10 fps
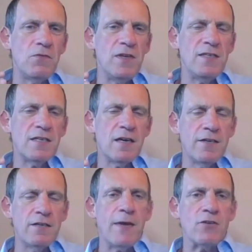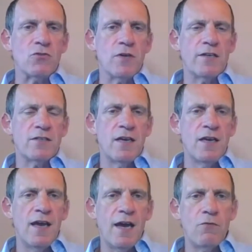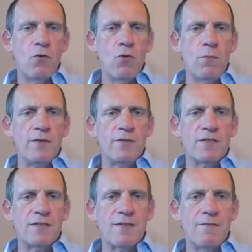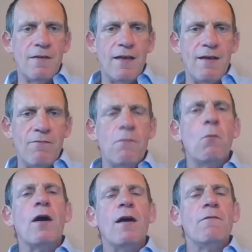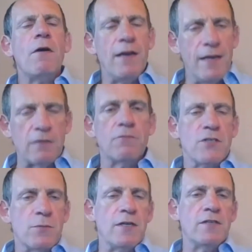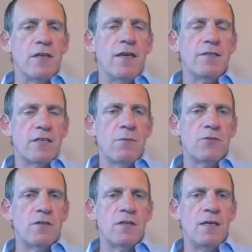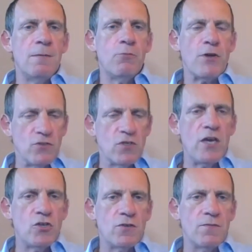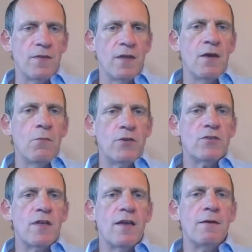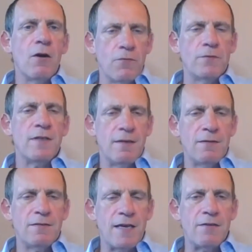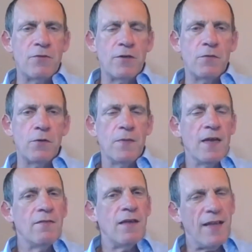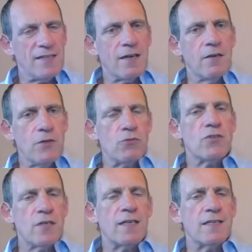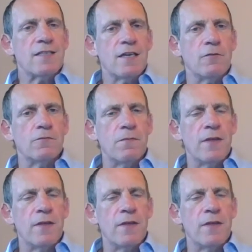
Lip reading: these kind of metrics have almost very little visibility in terms of the presentation which they often set in front of you. Now that's kind of interesting in itself.